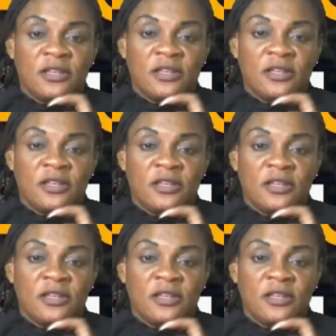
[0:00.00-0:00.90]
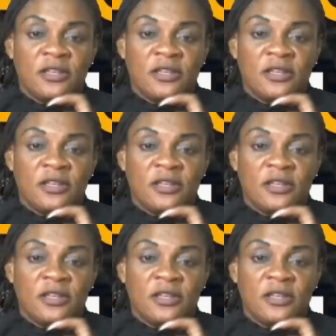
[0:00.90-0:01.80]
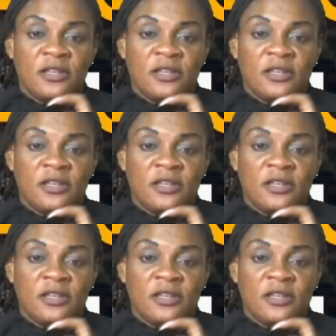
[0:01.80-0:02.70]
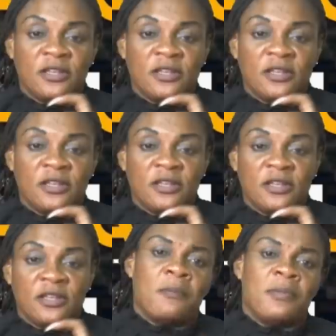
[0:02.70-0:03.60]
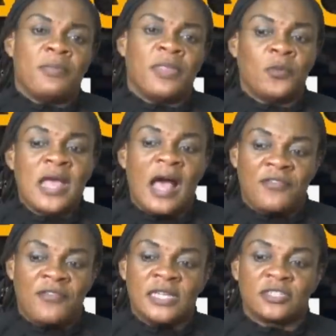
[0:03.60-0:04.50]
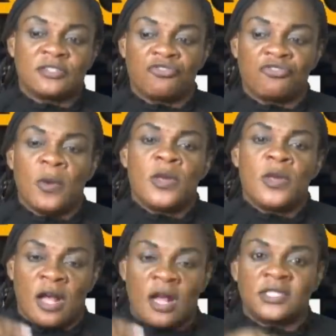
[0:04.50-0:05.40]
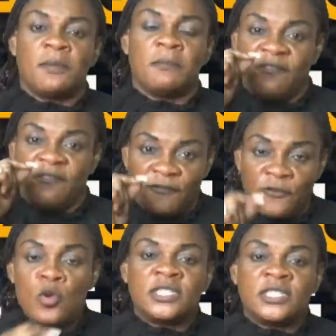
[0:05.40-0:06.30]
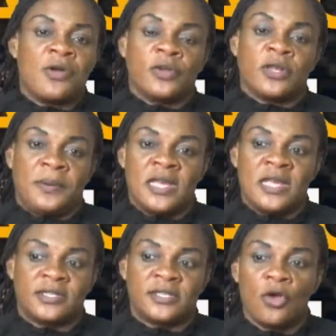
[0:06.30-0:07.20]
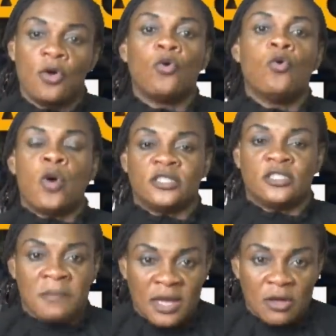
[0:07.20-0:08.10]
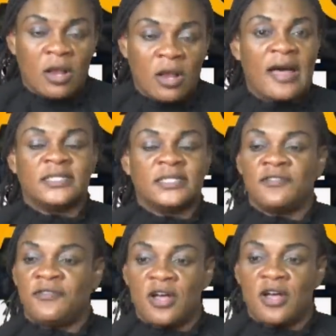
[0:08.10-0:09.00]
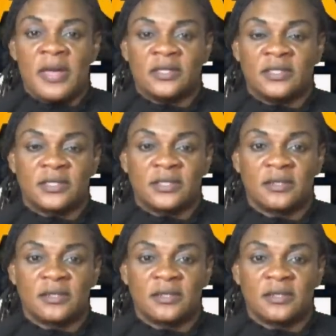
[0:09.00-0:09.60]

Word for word: your family, you would feel how they are feeling. And that's the problem that we have in this country, where we got some fools around the place who want to make all kinds of comments.